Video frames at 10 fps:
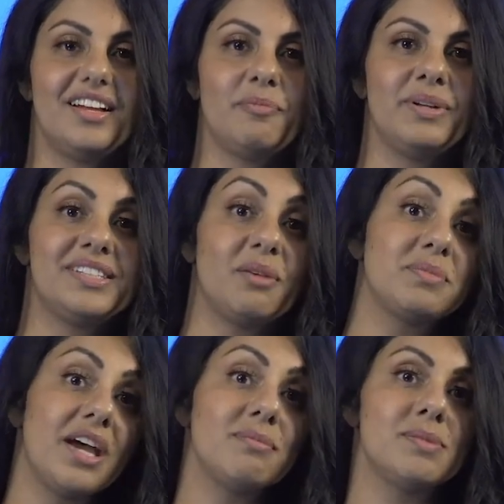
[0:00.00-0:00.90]
But
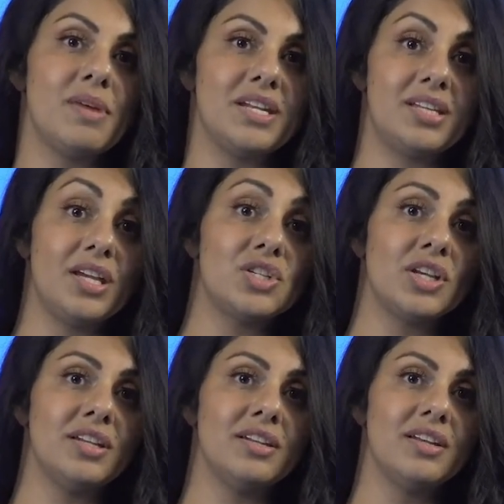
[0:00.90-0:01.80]
sometimes
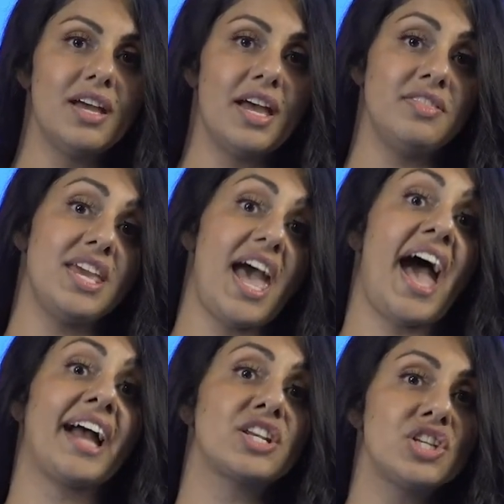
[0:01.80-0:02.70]
meditation and the
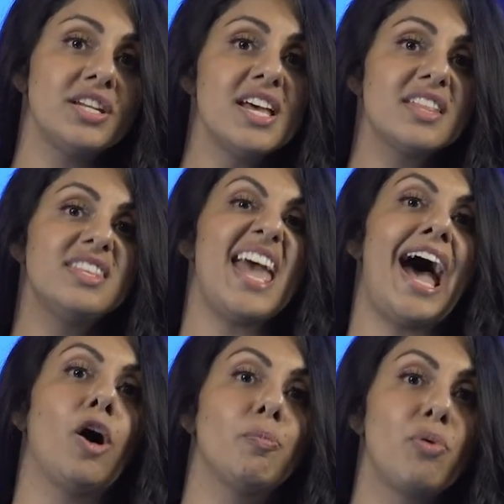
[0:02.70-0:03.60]
action, the
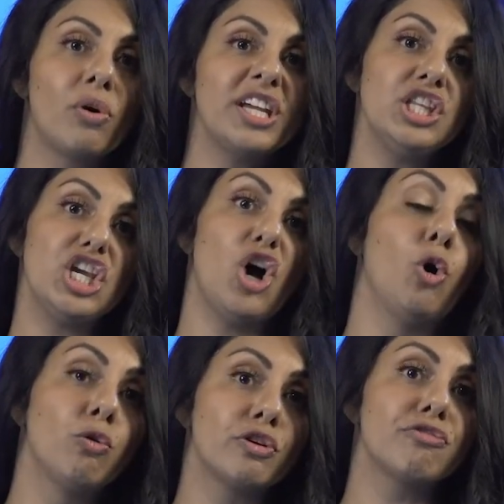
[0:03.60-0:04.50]
outpouring, the
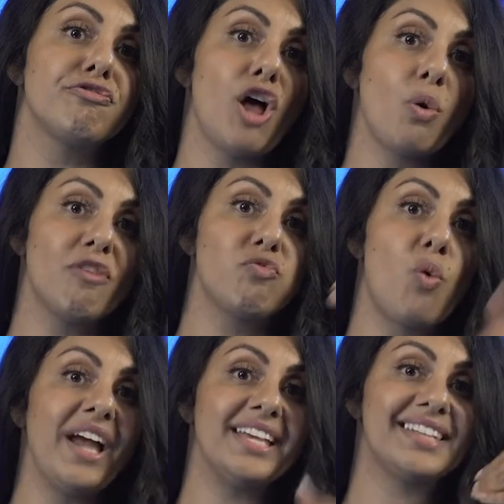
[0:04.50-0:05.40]
overflow of
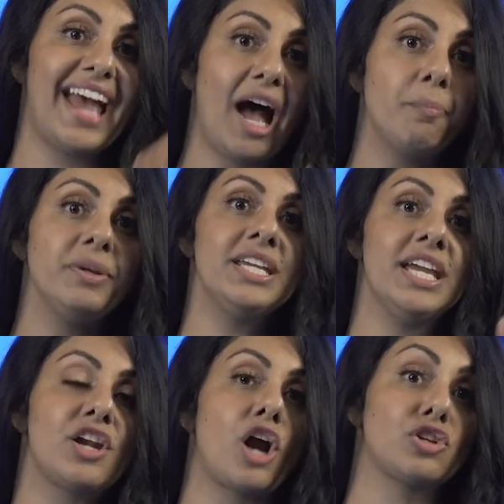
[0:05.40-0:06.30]
what is happening
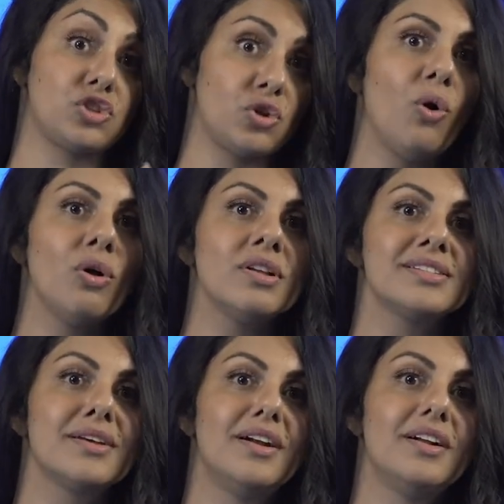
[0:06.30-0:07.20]
in our souls
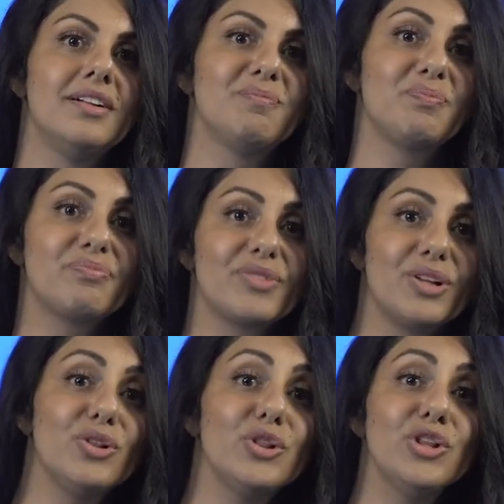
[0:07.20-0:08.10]

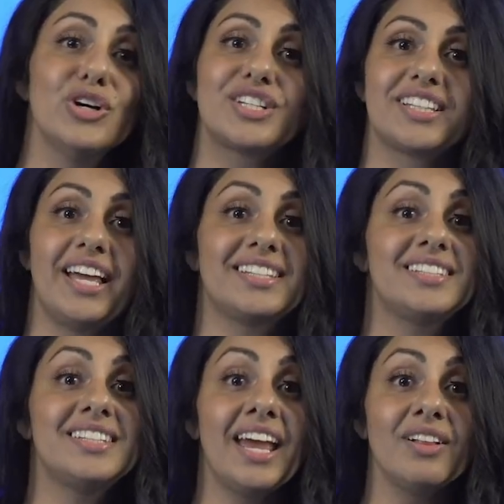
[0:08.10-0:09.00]
looks like
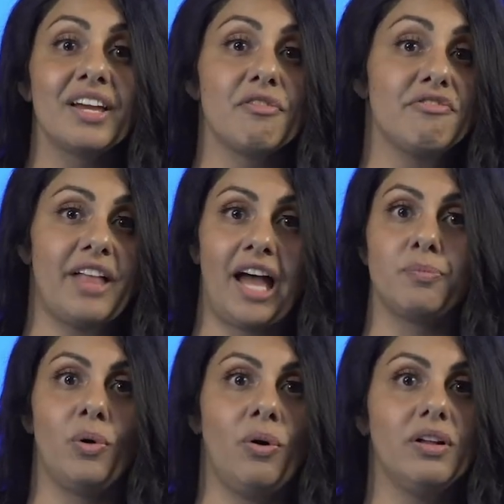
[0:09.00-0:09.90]
scaling a
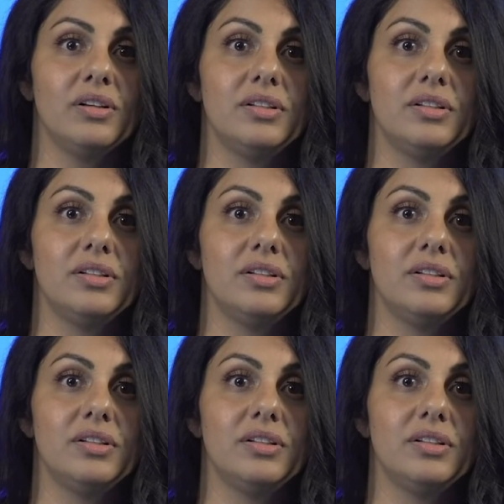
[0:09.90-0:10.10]
flagpole